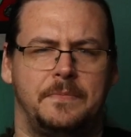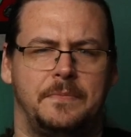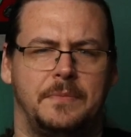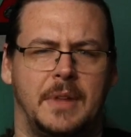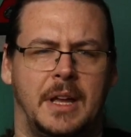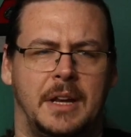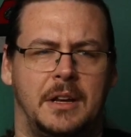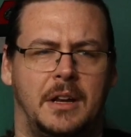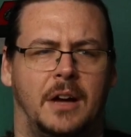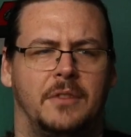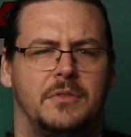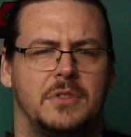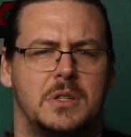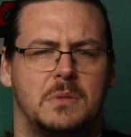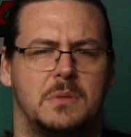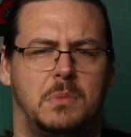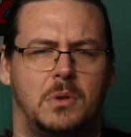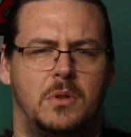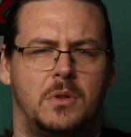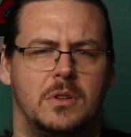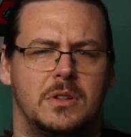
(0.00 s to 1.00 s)
and other
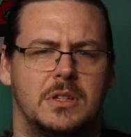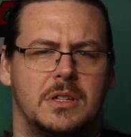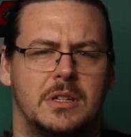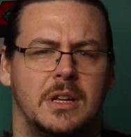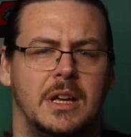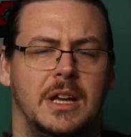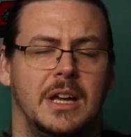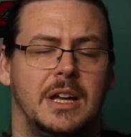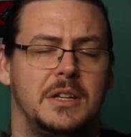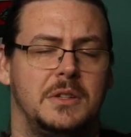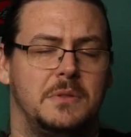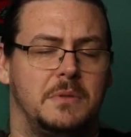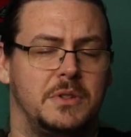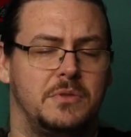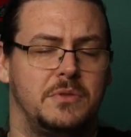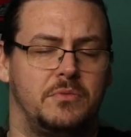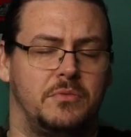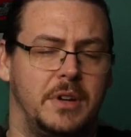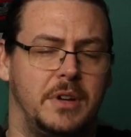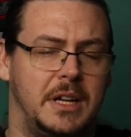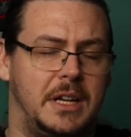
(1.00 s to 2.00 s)
sports, so it's
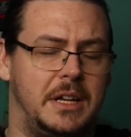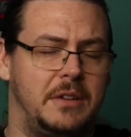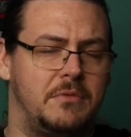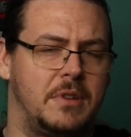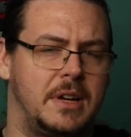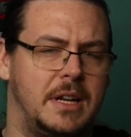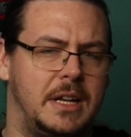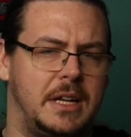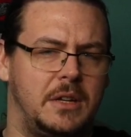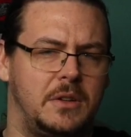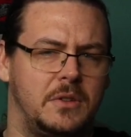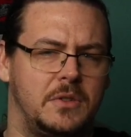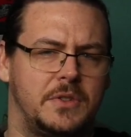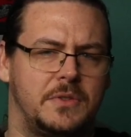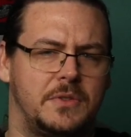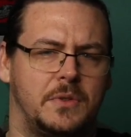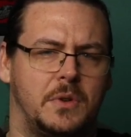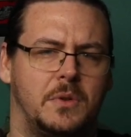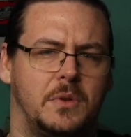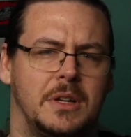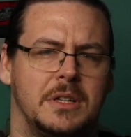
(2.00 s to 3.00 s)
really, really
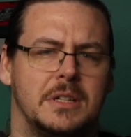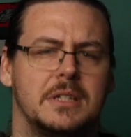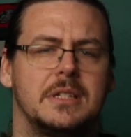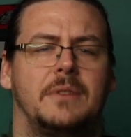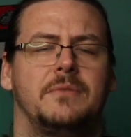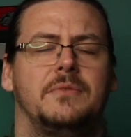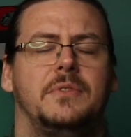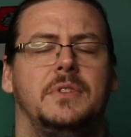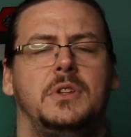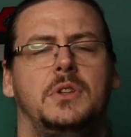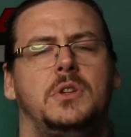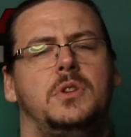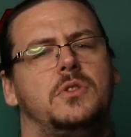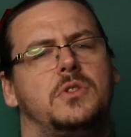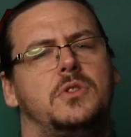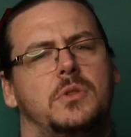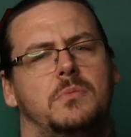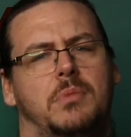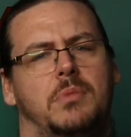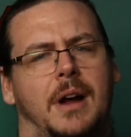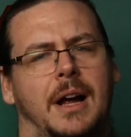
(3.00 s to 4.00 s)
useful and something that you
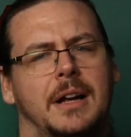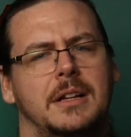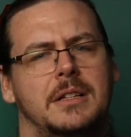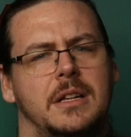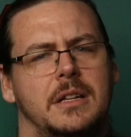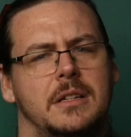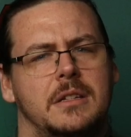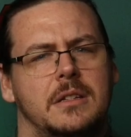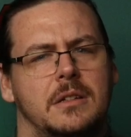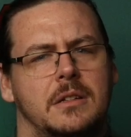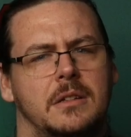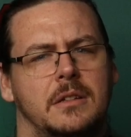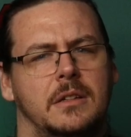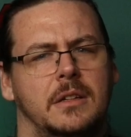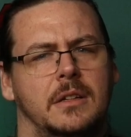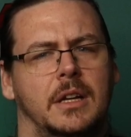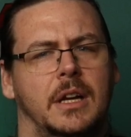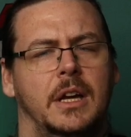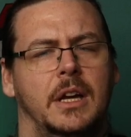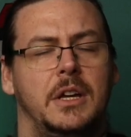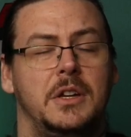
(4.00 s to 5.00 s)
should practice.
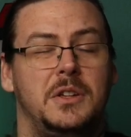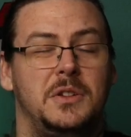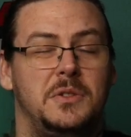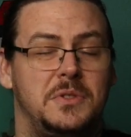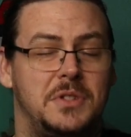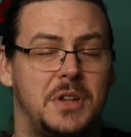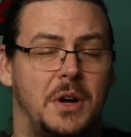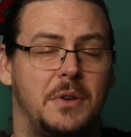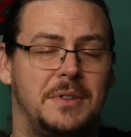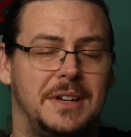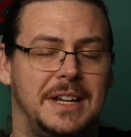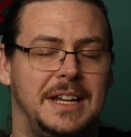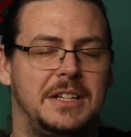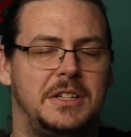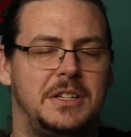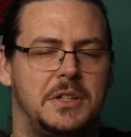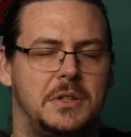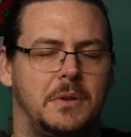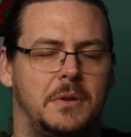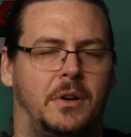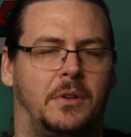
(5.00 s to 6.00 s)
You don't need to
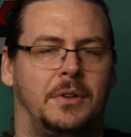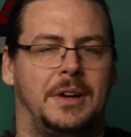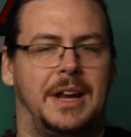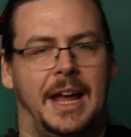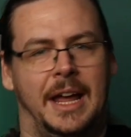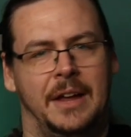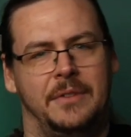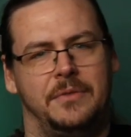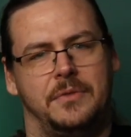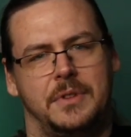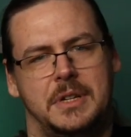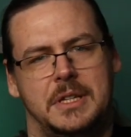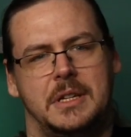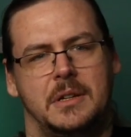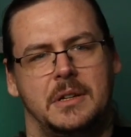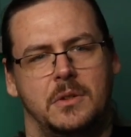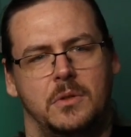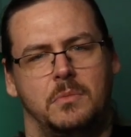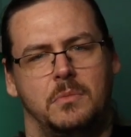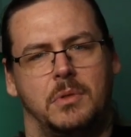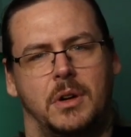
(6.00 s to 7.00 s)
do it on every
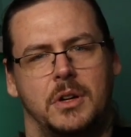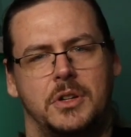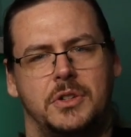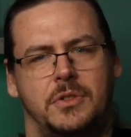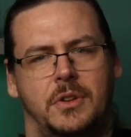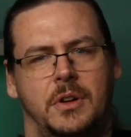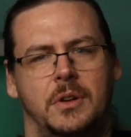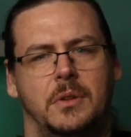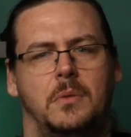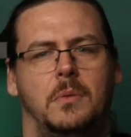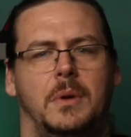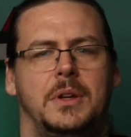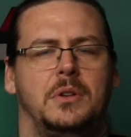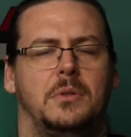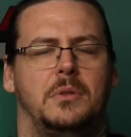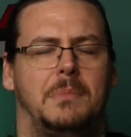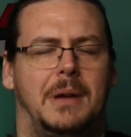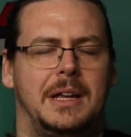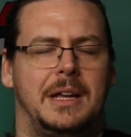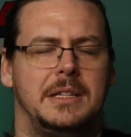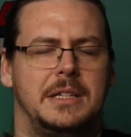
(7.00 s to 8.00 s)
single brush stroke when you're
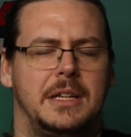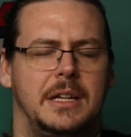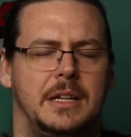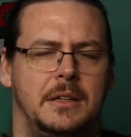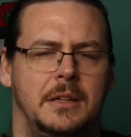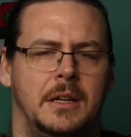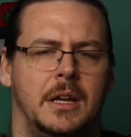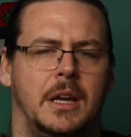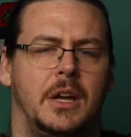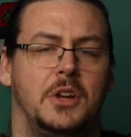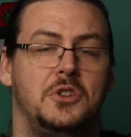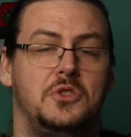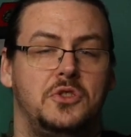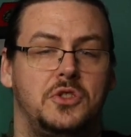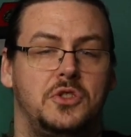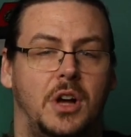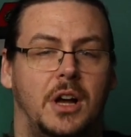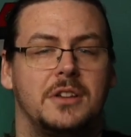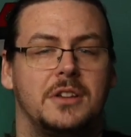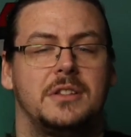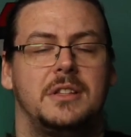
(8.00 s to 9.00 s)
painting,
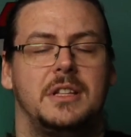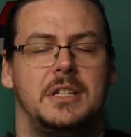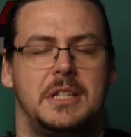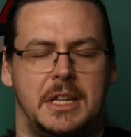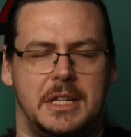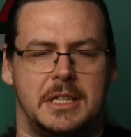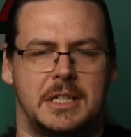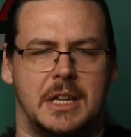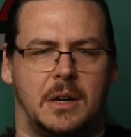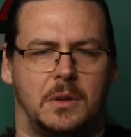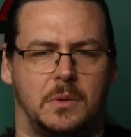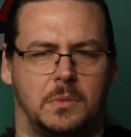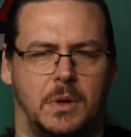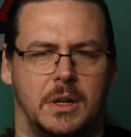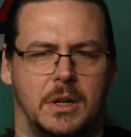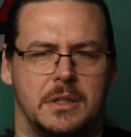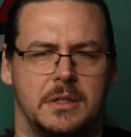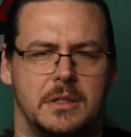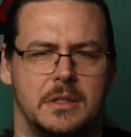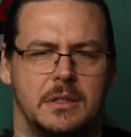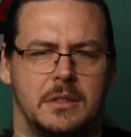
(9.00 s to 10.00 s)
just the detailed
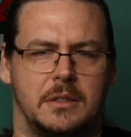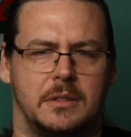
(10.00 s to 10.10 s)
ones.